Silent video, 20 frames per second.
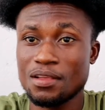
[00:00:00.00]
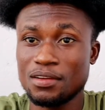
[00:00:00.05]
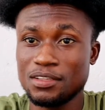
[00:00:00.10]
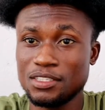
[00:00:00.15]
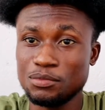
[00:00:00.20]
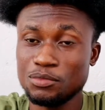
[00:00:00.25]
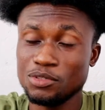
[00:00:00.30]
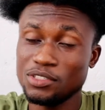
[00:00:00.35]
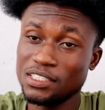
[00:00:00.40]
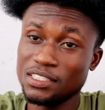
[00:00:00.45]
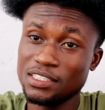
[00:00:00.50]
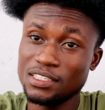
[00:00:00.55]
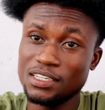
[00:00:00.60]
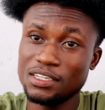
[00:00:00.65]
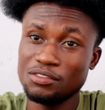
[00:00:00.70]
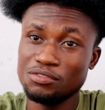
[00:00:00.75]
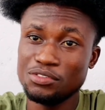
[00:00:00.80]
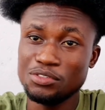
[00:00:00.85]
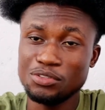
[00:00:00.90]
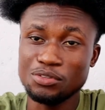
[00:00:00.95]
To maintain a
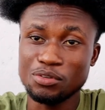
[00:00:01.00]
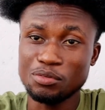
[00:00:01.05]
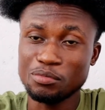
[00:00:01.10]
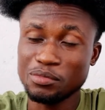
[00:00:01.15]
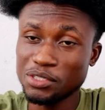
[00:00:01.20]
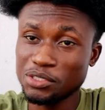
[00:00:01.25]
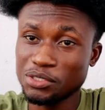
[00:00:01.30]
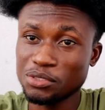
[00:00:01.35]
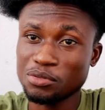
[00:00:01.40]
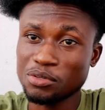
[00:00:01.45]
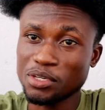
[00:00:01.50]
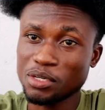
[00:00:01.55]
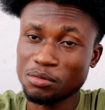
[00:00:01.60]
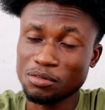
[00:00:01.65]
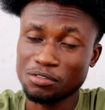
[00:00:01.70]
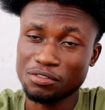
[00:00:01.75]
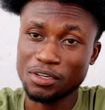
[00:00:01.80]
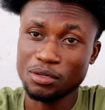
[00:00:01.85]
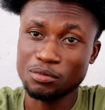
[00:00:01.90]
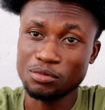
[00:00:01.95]
video, you bet you can
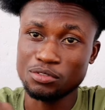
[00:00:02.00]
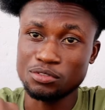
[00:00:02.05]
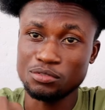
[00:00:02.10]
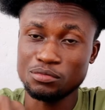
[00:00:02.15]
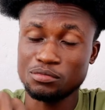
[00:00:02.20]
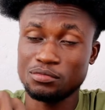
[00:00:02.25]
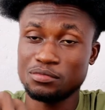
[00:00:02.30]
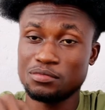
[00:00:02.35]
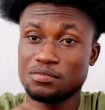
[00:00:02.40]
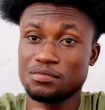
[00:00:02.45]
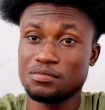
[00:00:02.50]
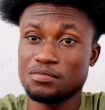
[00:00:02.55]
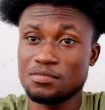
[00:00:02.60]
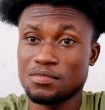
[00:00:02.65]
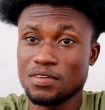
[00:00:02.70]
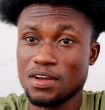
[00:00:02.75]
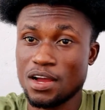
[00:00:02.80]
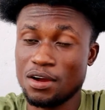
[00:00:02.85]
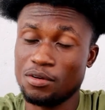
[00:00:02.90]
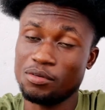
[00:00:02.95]
have a to
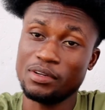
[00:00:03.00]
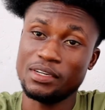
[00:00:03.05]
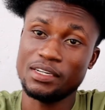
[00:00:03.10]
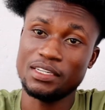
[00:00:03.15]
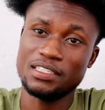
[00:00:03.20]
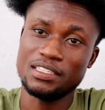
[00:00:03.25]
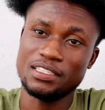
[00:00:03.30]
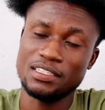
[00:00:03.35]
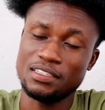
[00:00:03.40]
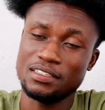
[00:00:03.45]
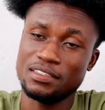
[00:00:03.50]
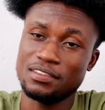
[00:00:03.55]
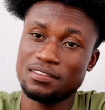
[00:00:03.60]
I connect it.